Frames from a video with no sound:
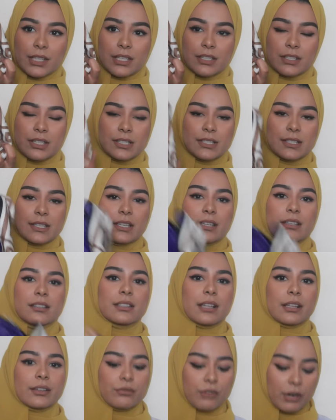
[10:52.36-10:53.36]
can you see?
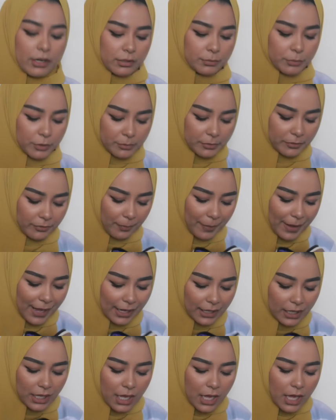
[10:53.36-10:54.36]
It's like right at the bottom of the
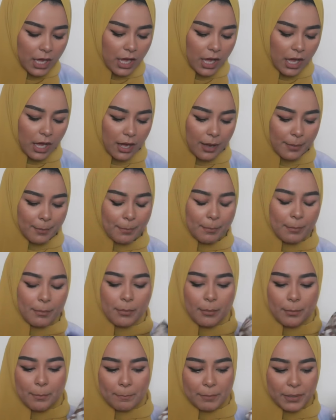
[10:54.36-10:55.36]
bag.
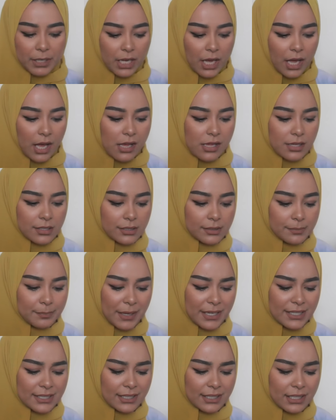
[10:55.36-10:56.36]
Um, because
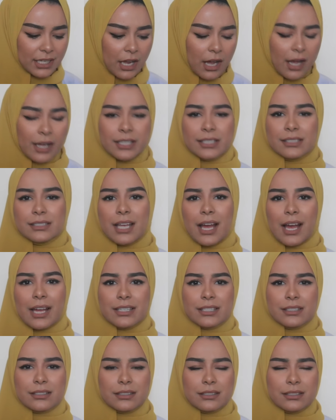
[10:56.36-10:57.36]
basically I,
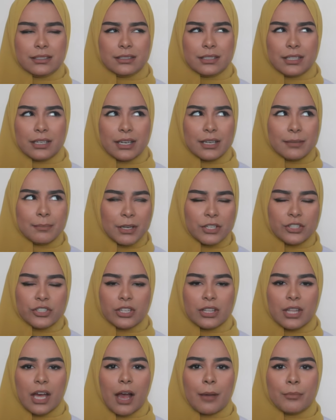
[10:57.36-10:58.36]
I did I
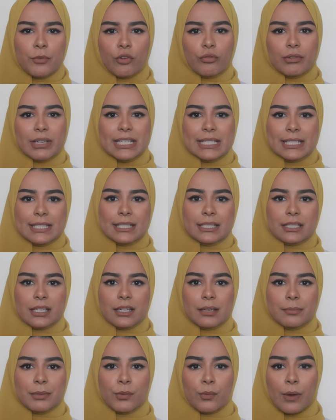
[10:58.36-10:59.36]
mention that I'm not really
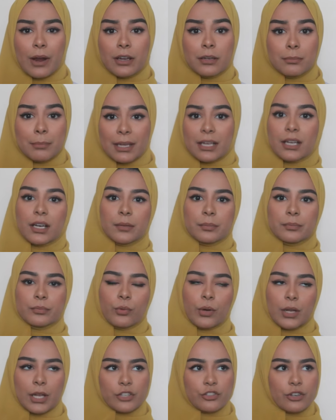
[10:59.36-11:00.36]
gonna be wearing
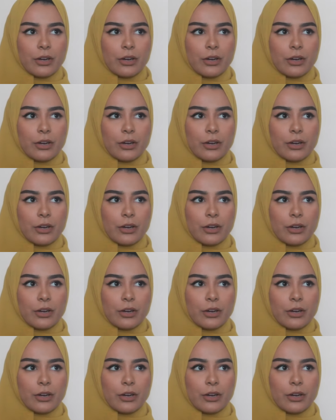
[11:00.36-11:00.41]
makeup while I